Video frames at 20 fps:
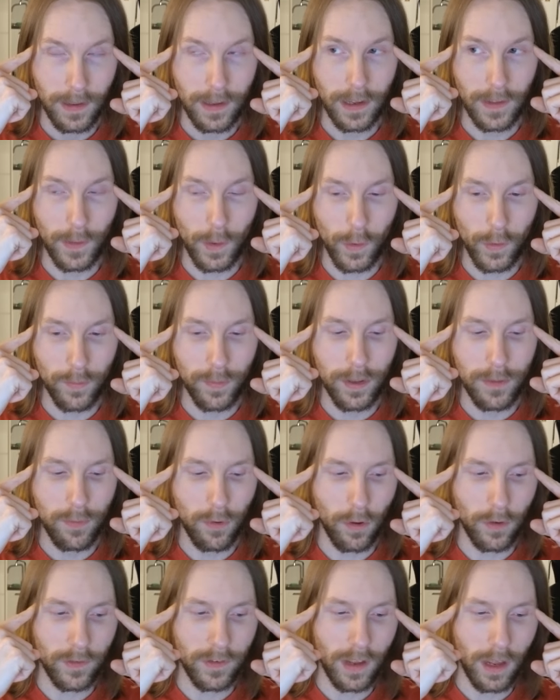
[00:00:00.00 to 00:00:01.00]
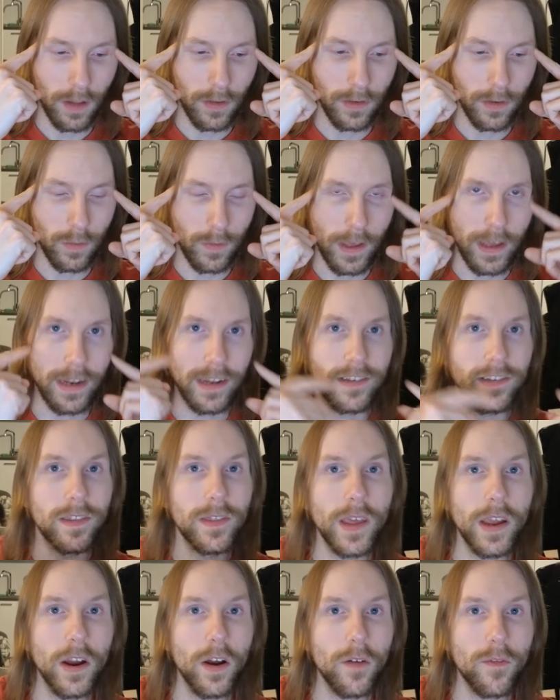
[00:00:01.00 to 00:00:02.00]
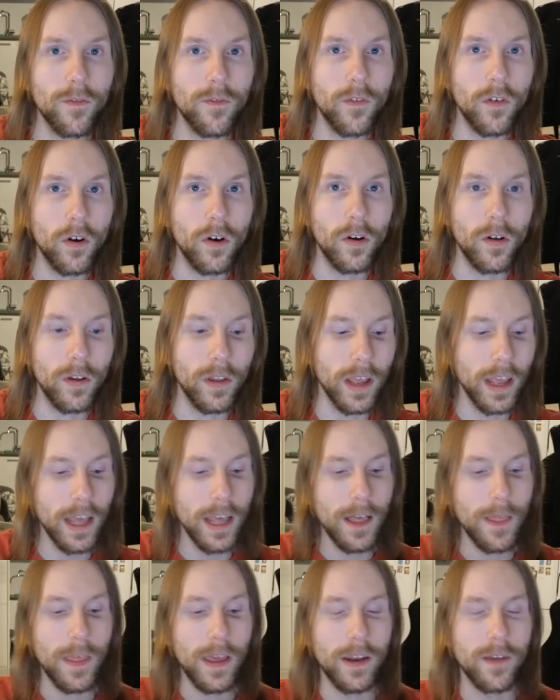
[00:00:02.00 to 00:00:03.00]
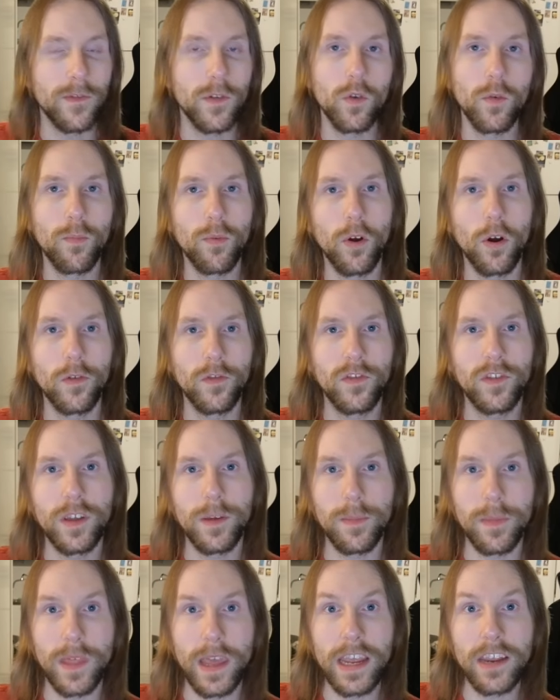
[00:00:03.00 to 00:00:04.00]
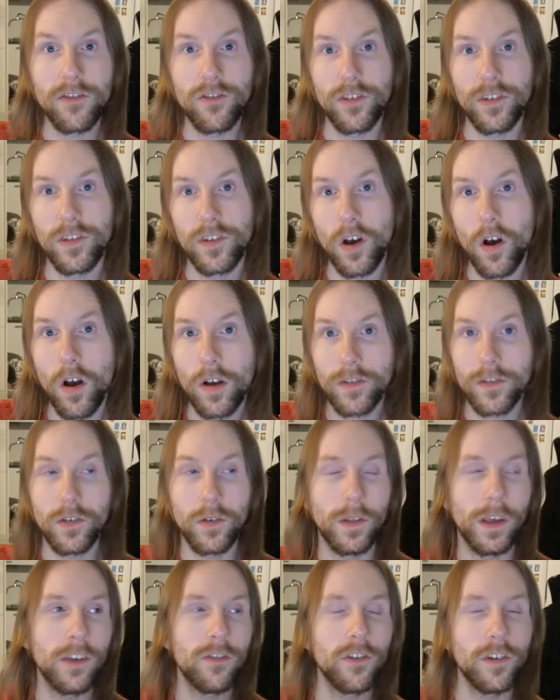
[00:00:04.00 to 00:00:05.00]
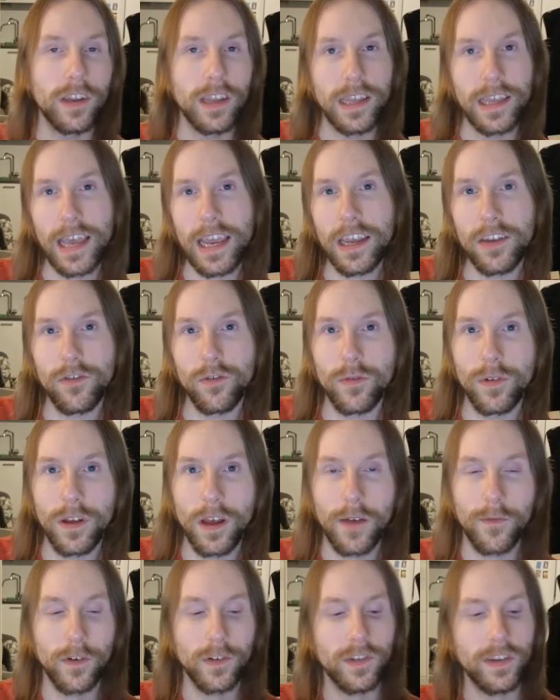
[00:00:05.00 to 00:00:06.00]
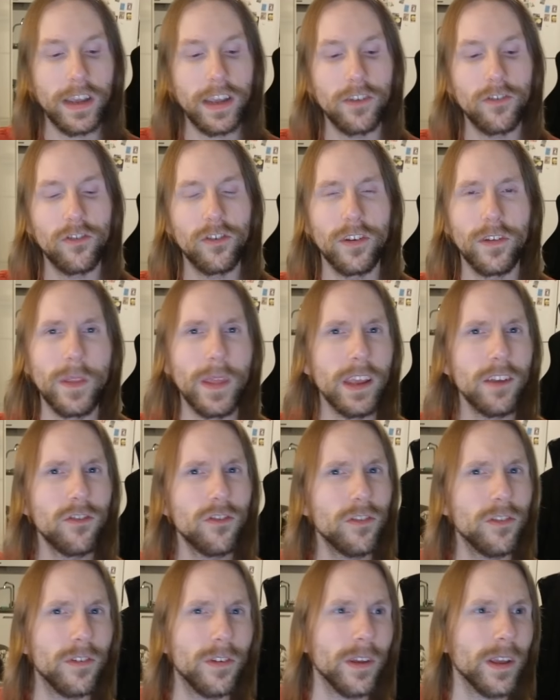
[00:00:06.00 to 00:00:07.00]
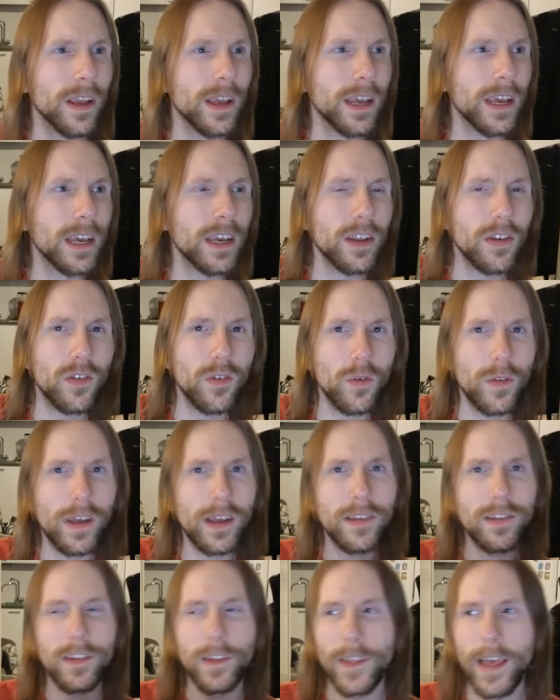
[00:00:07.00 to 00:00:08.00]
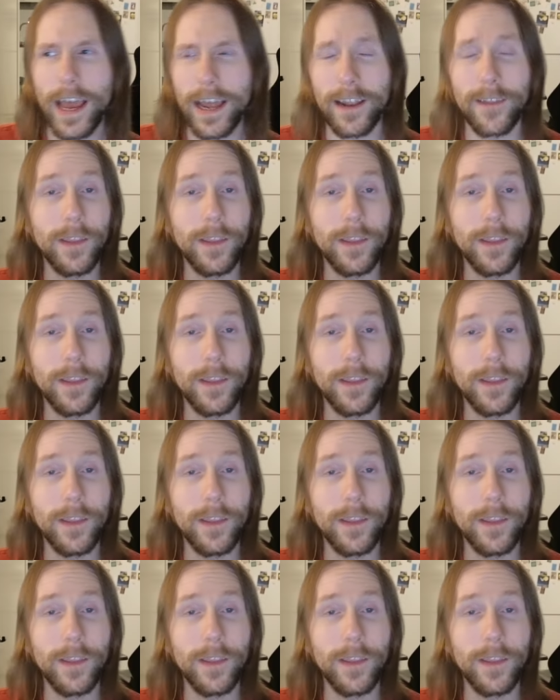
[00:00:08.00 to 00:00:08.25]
And those people are telling you that it's their fault, that if you approach them, they should talk to you, they should engage you in conversation, they should do this and that.